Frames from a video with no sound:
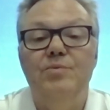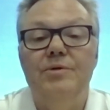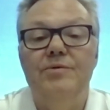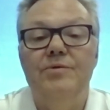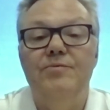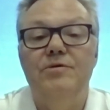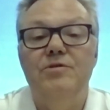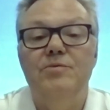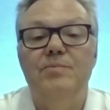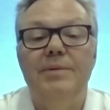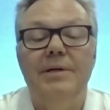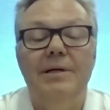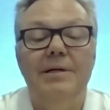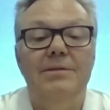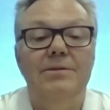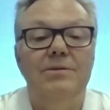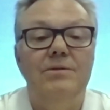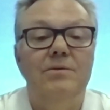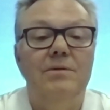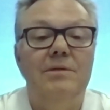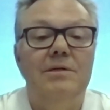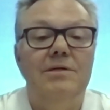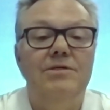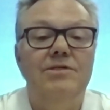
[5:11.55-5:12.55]
with respect
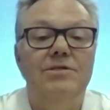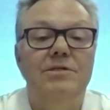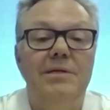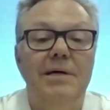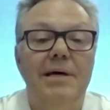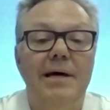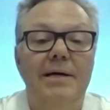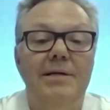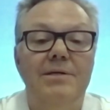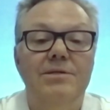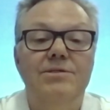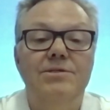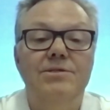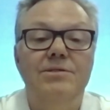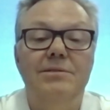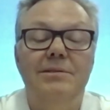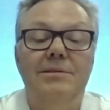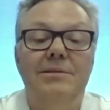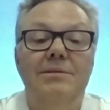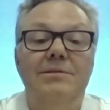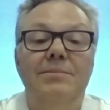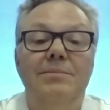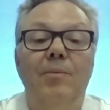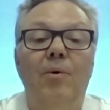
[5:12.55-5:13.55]
to his status
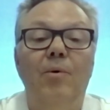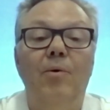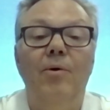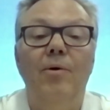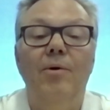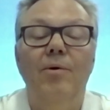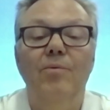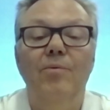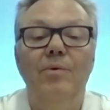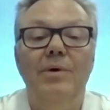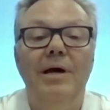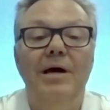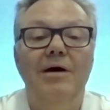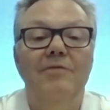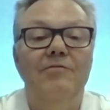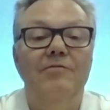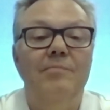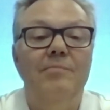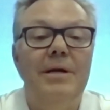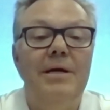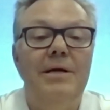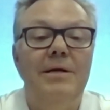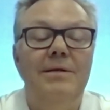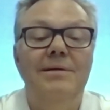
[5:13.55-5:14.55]
uh, tomorrow we
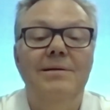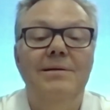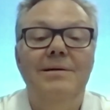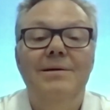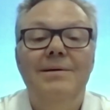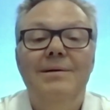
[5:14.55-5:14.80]
haven't made